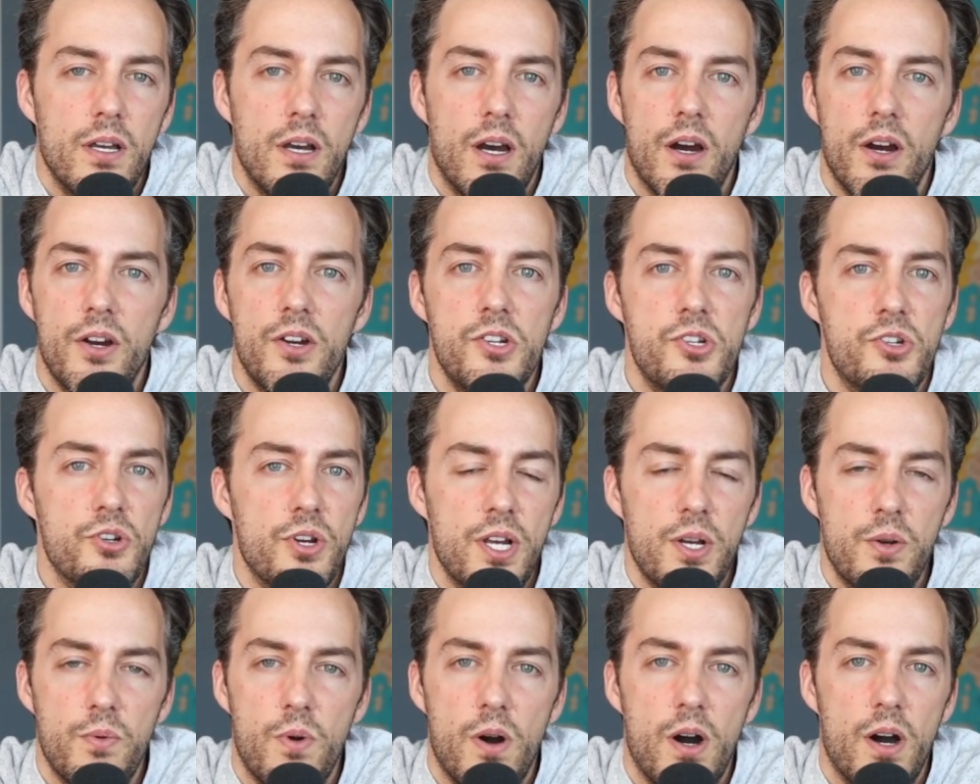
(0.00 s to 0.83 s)
already
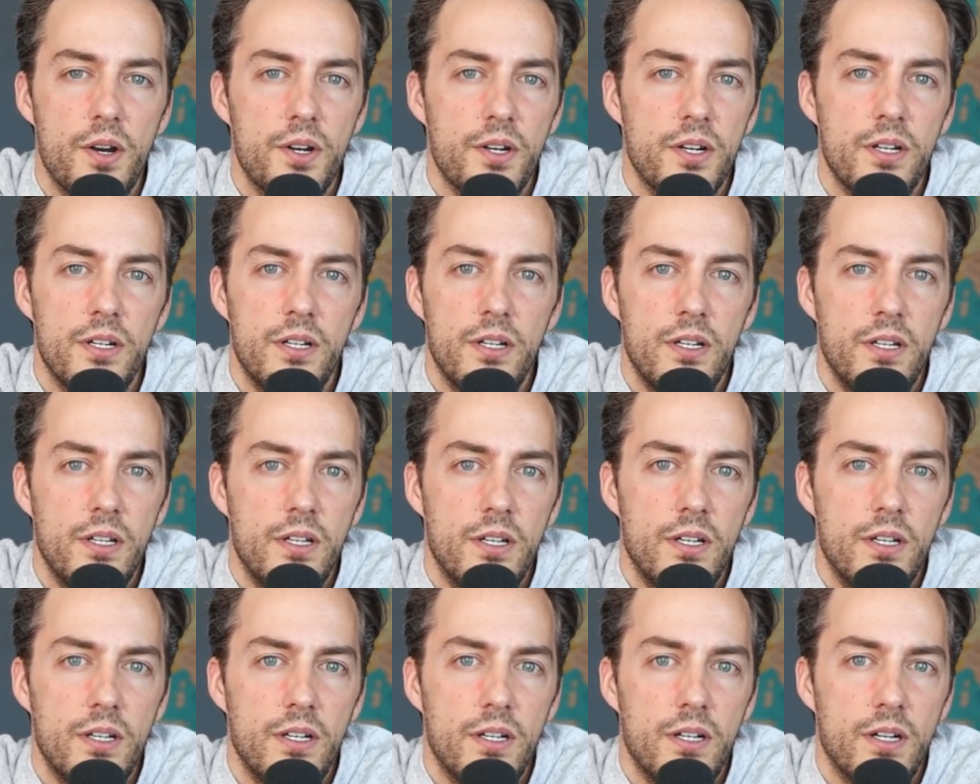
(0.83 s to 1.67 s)
drank water
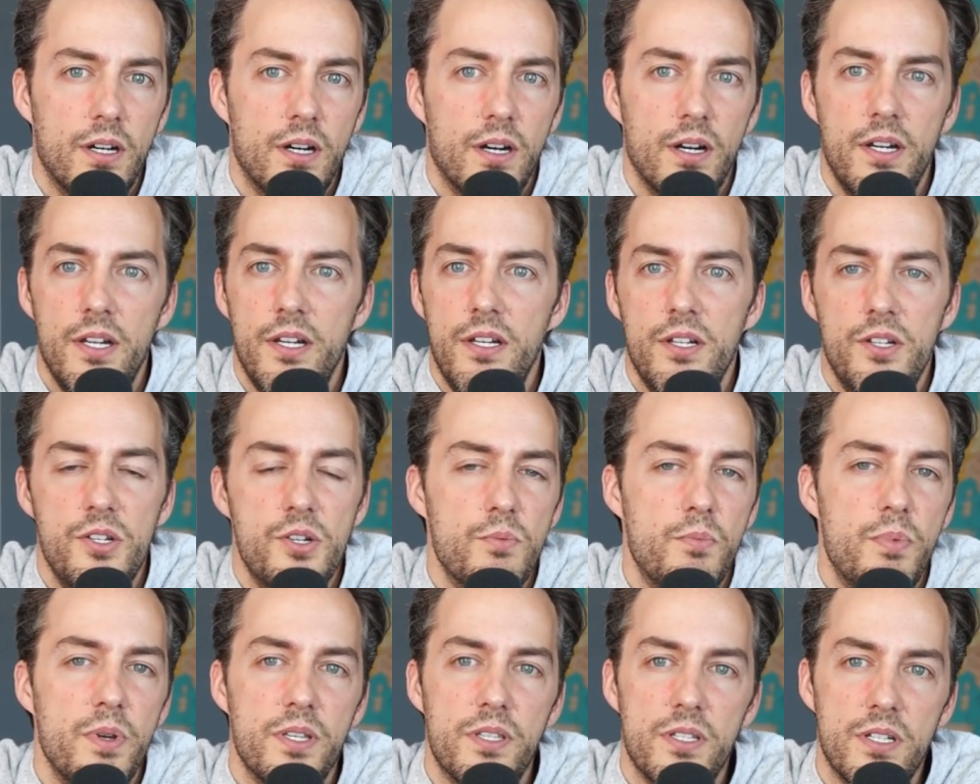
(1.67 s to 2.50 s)
already did
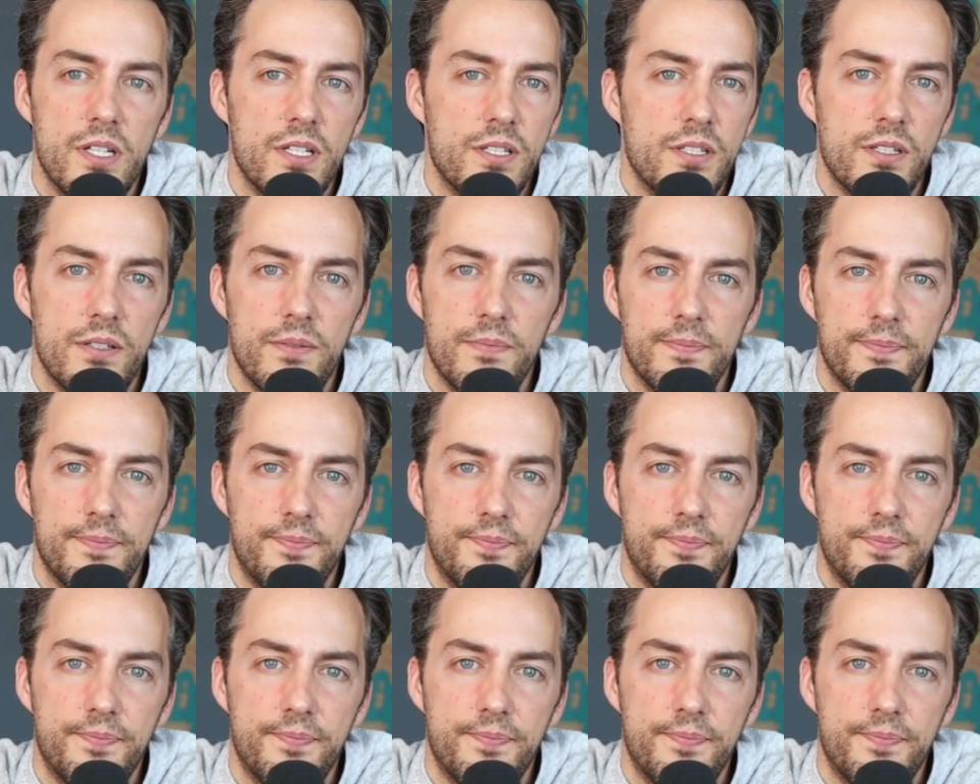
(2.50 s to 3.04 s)
your business